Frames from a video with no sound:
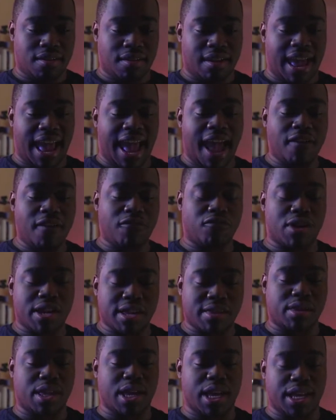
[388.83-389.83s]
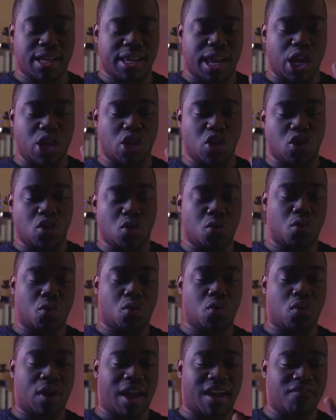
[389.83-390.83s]
Everything that
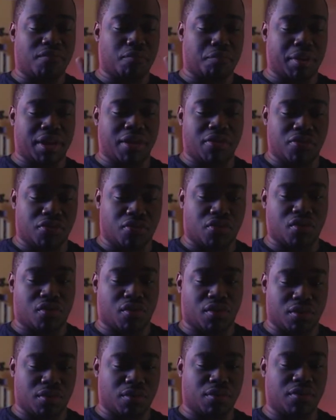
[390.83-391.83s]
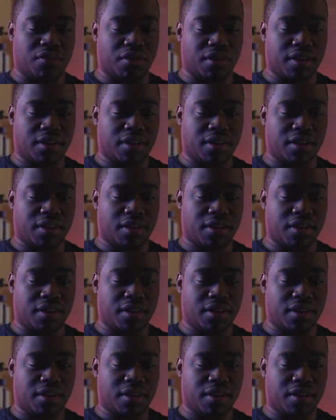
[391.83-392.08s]
you have been through,